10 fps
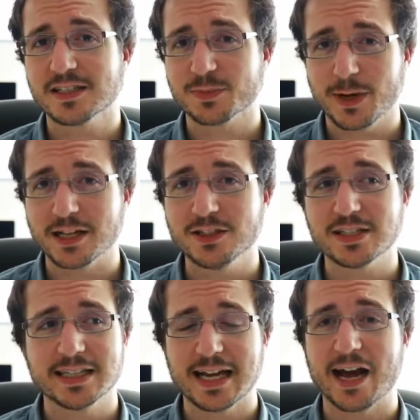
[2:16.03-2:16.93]

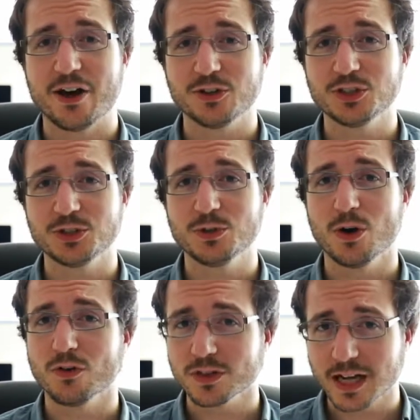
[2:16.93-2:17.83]
smiles and how to
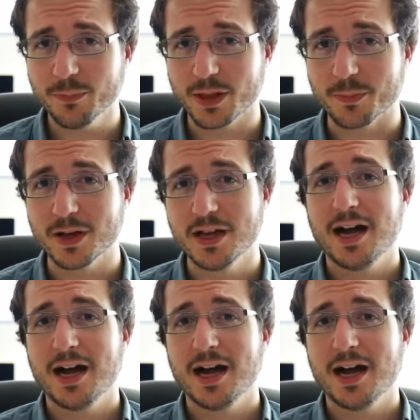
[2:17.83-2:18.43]
overcome them.